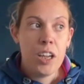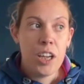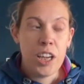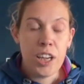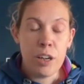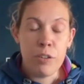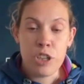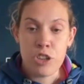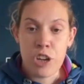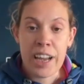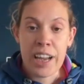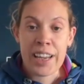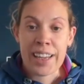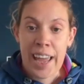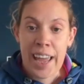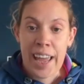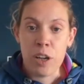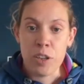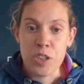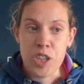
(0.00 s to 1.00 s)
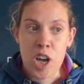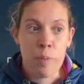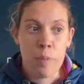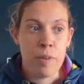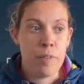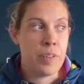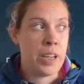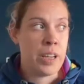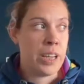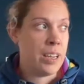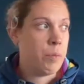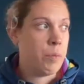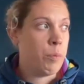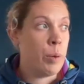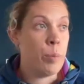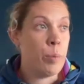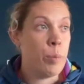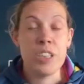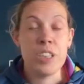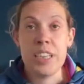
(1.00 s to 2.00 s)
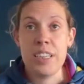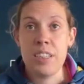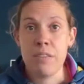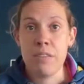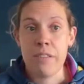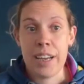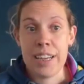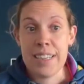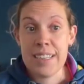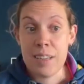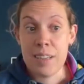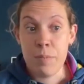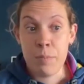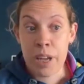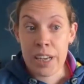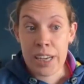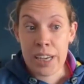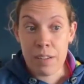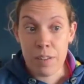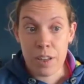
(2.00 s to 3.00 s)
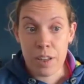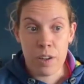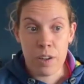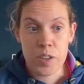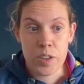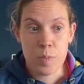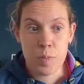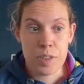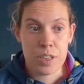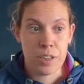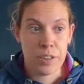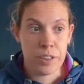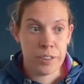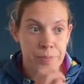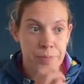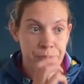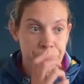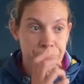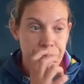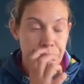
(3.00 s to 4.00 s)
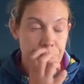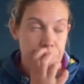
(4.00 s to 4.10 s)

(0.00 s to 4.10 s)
get on top of it, we wanted to raise some money for the hospital.